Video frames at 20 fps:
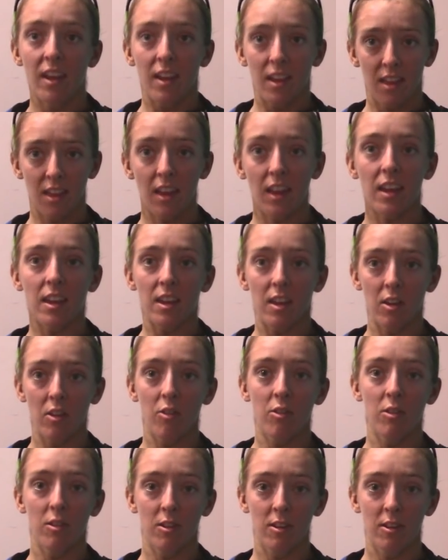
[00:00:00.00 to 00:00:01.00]
Kaitie, you.
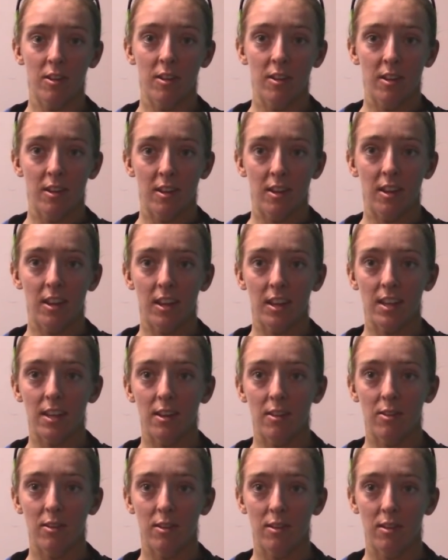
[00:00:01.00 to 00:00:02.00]
on your win. And thank go
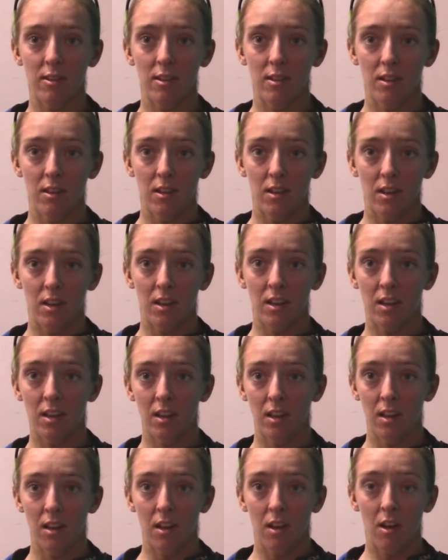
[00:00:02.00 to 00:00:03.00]
enjoy being the queen of
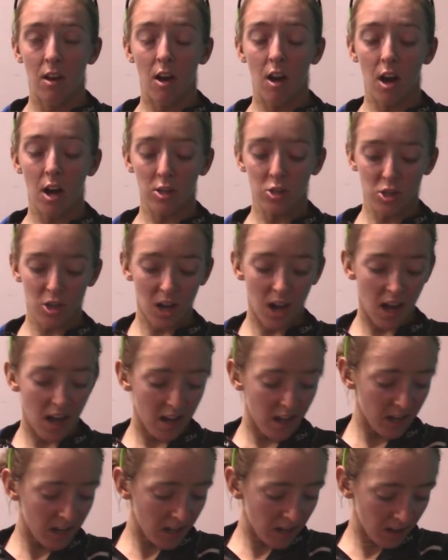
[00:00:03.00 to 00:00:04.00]
Dirty Kanza. I'll
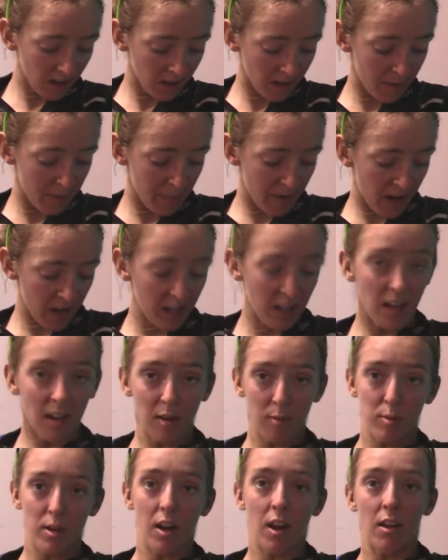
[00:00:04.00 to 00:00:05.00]
try. I got to limp out of here,
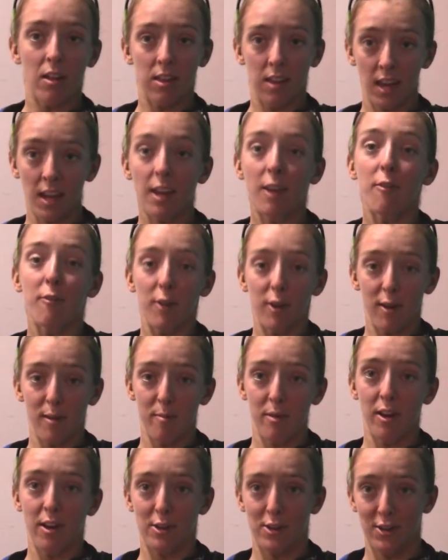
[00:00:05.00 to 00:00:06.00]
but I thank you very
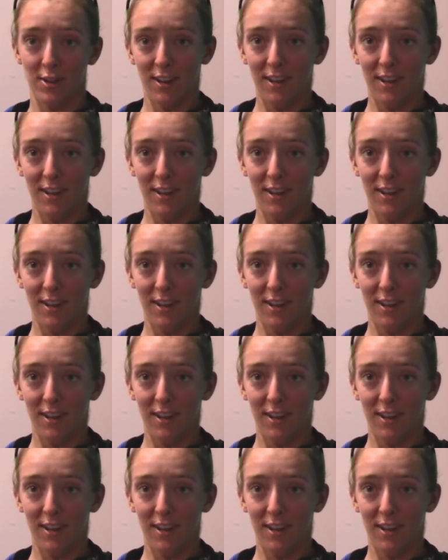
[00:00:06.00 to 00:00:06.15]
much.